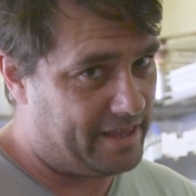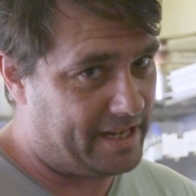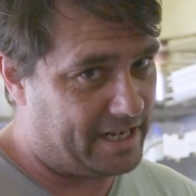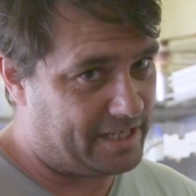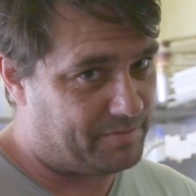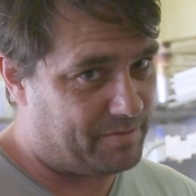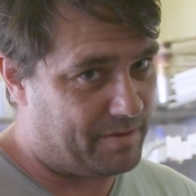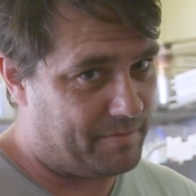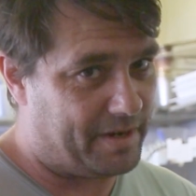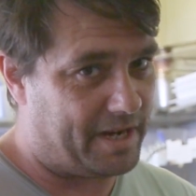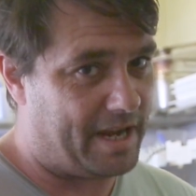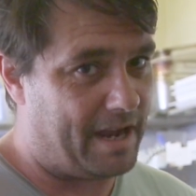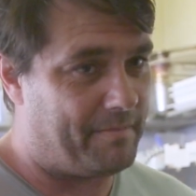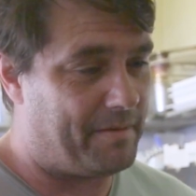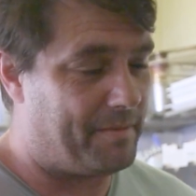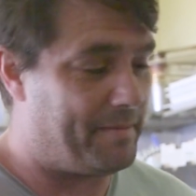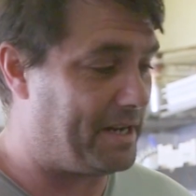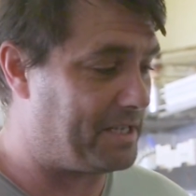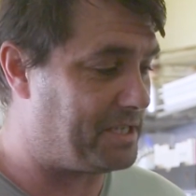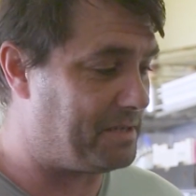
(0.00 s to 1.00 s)
and that's when we're
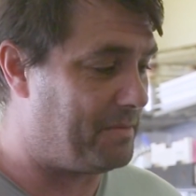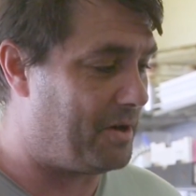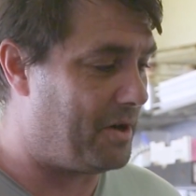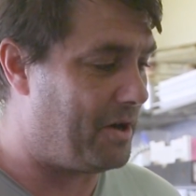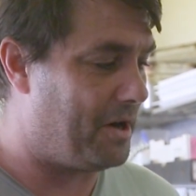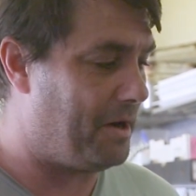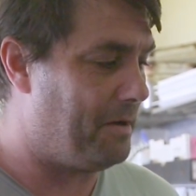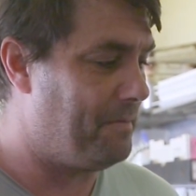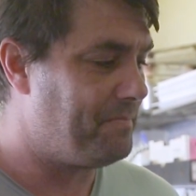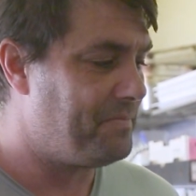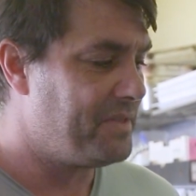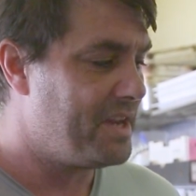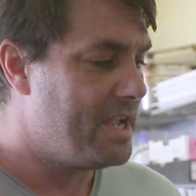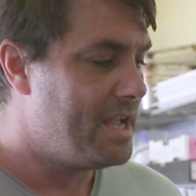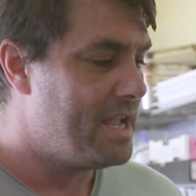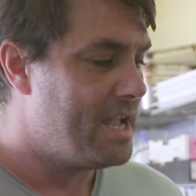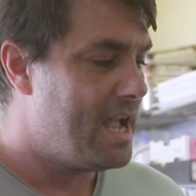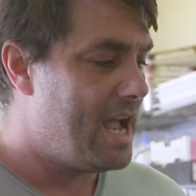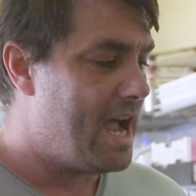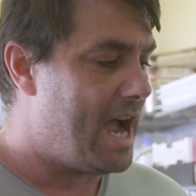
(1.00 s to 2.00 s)
coming back tomorrow,
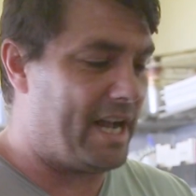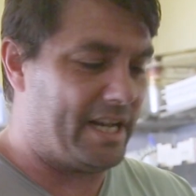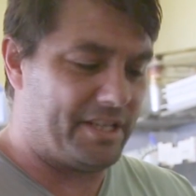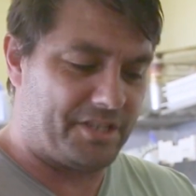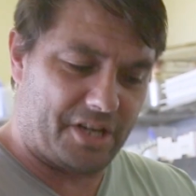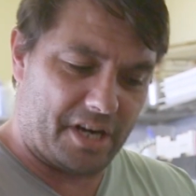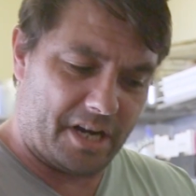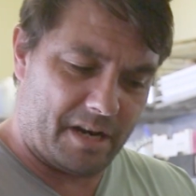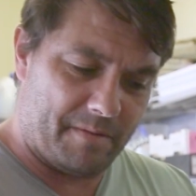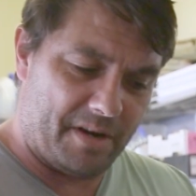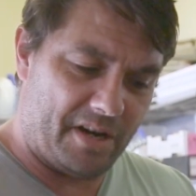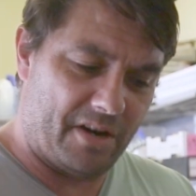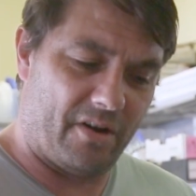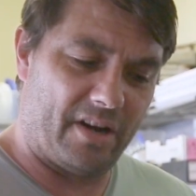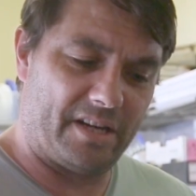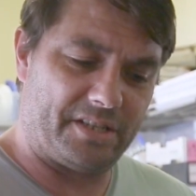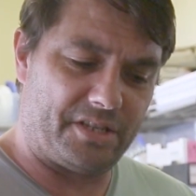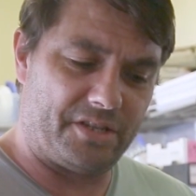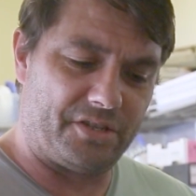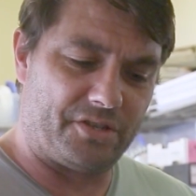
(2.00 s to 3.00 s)
it's going to be
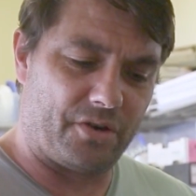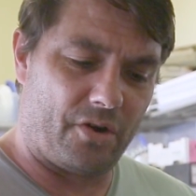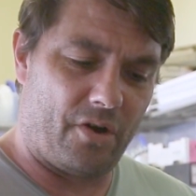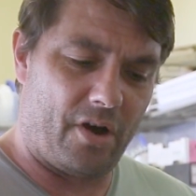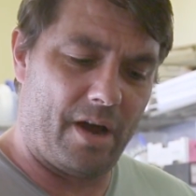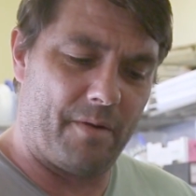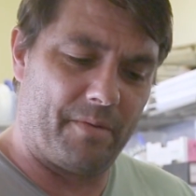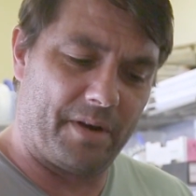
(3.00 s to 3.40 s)
nice and dry.